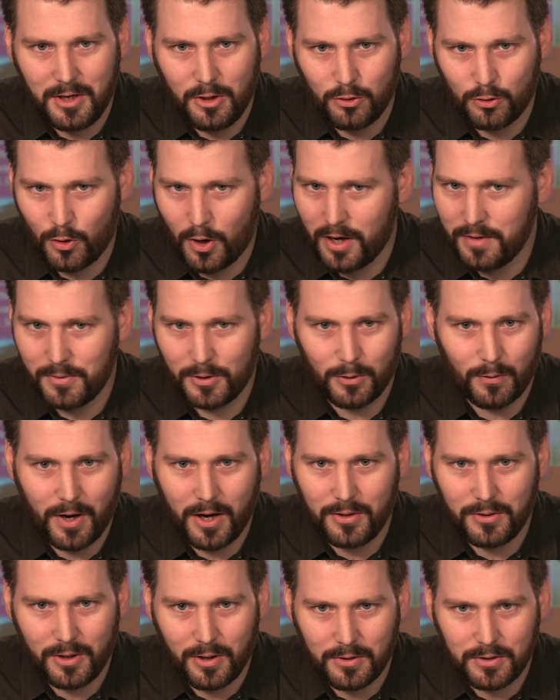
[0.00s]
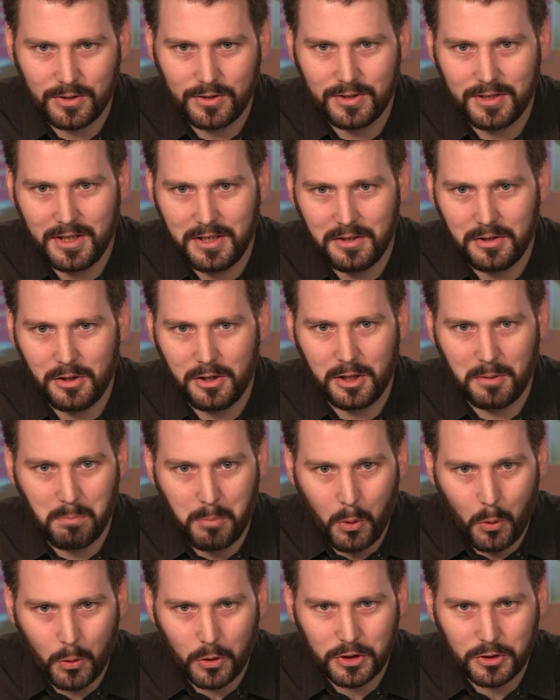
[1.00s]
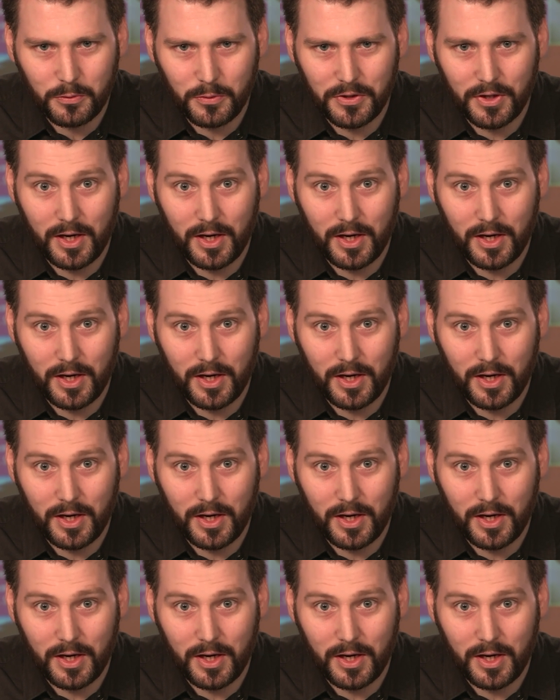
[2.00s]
driving around Argentina in a Porsche with